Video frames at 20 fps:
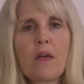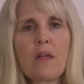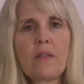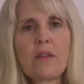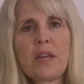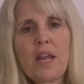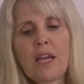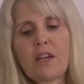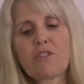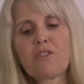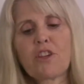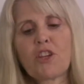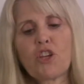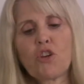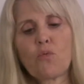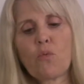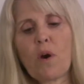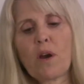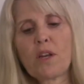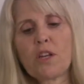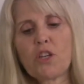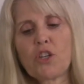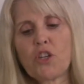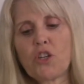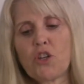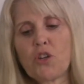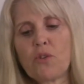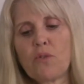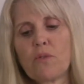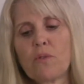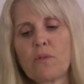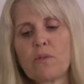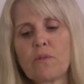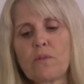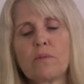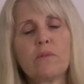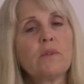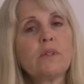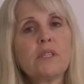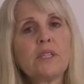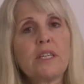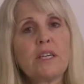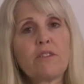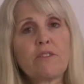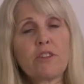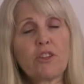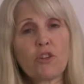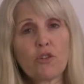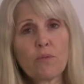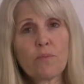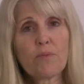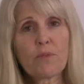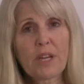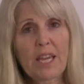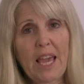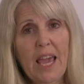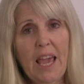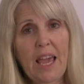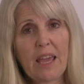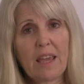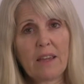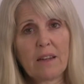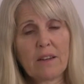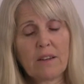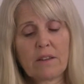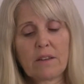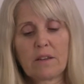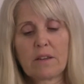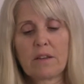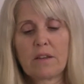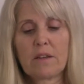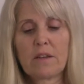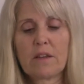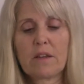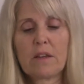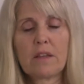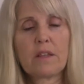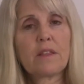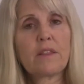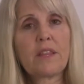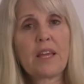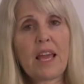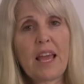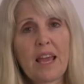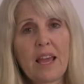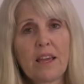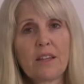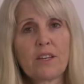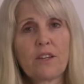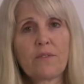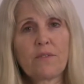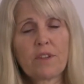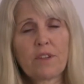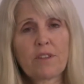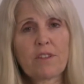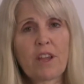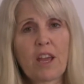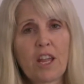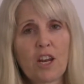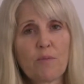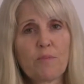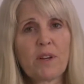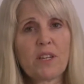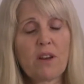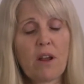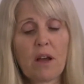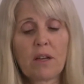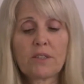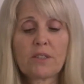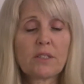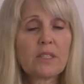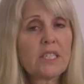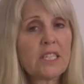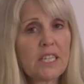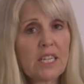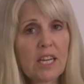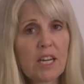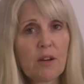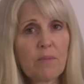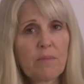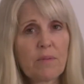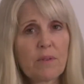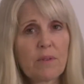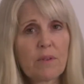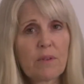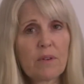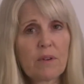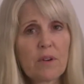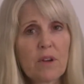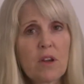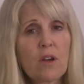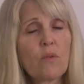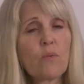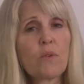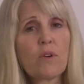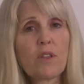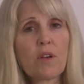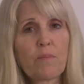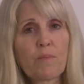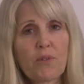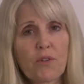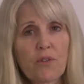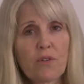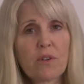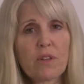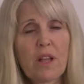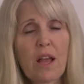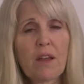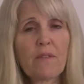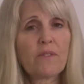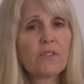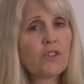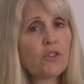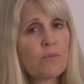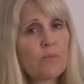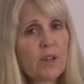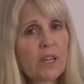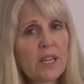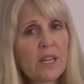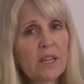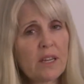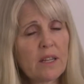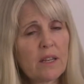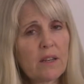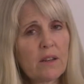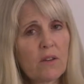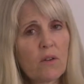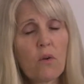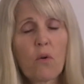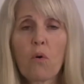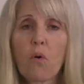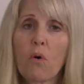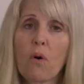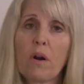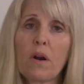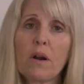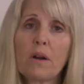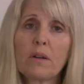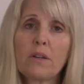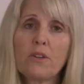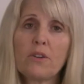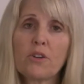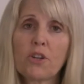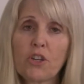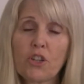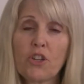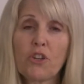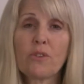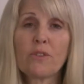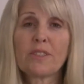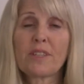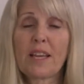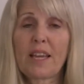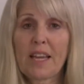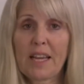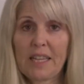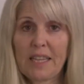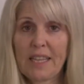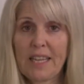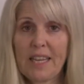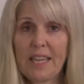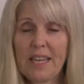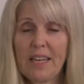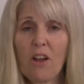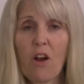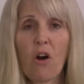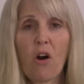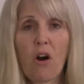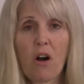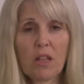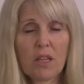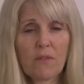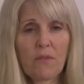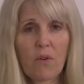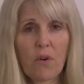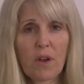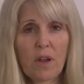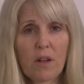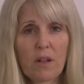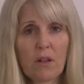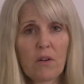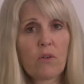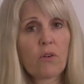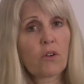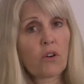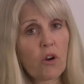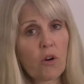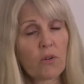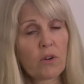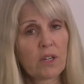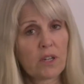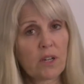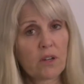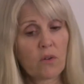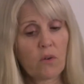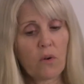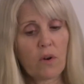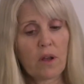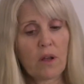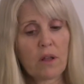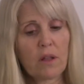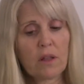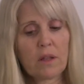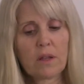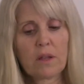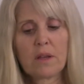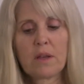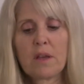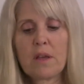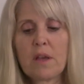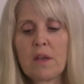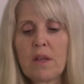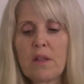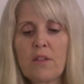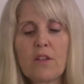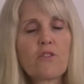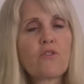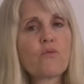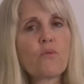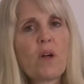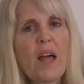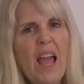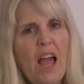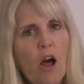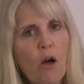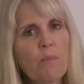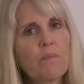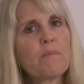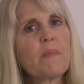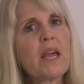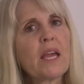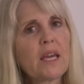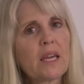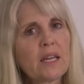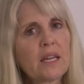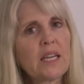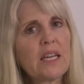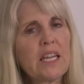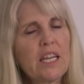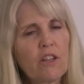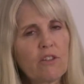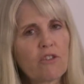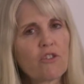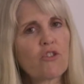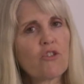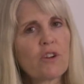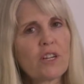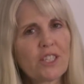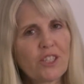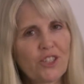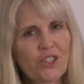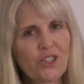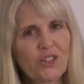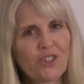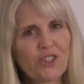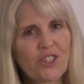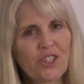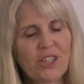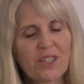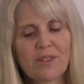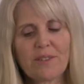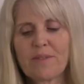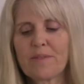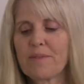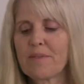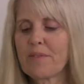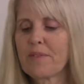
The next thing you want to do is lubricate the end of this enema nozzle tip with a PureLIfe lubricant, or you could use a clean olive oil or coconut oil. This will help make it an easier insertion.